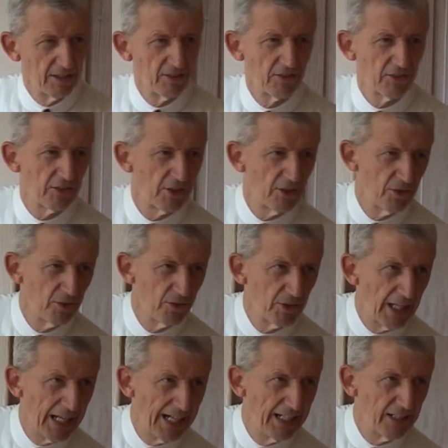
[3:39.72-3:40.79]
So
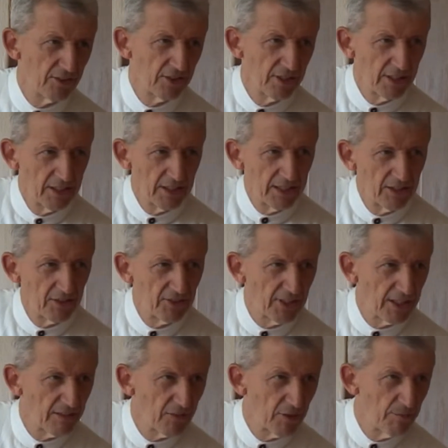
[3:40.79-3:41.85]
that
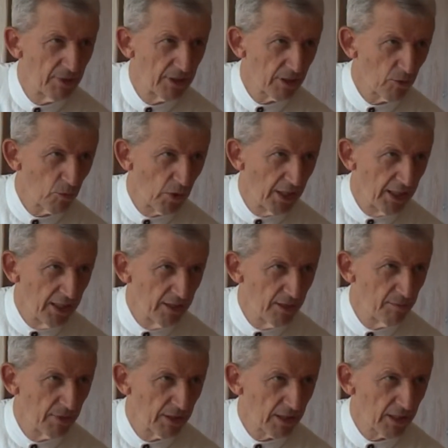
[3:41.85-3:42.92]
instead of the middle way,
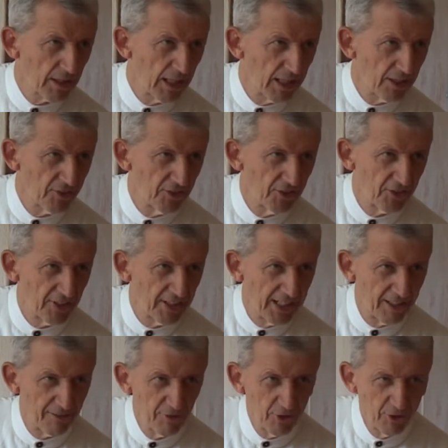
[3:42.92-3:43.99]
the middle classes are
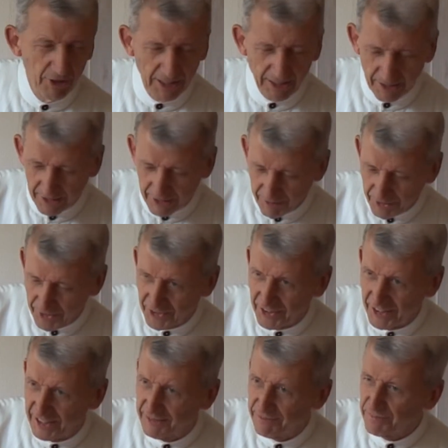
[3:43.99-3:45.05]
now ruling, I would
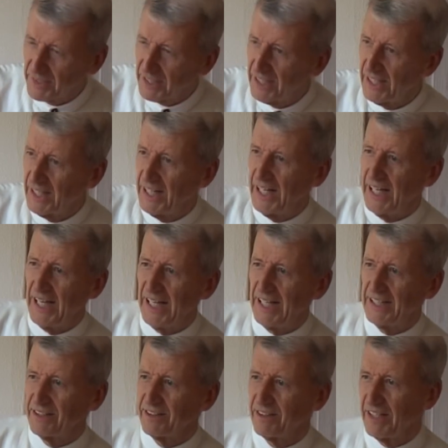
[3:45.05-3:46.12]
say.
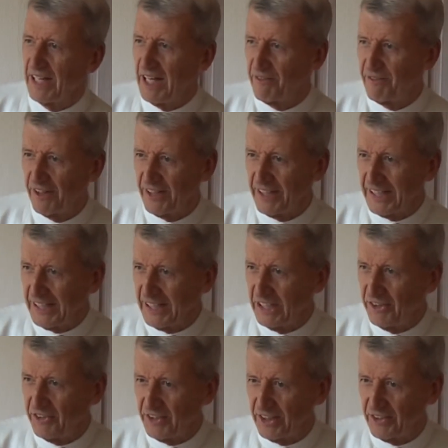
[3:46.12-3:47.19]
And how very
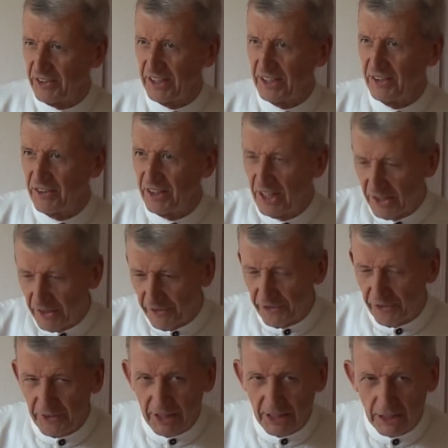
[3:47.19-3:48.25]
easy it is, the
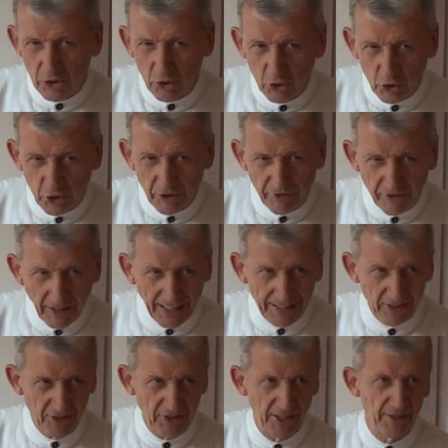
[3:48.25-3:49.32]
feel good
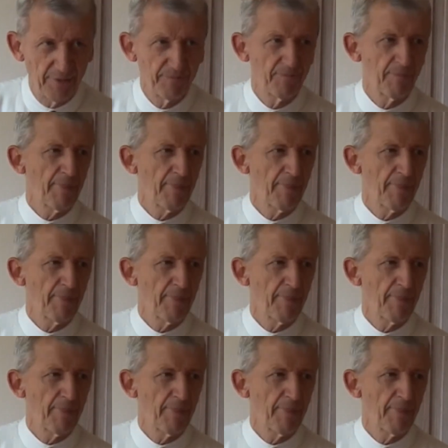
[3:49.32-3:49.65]
factor.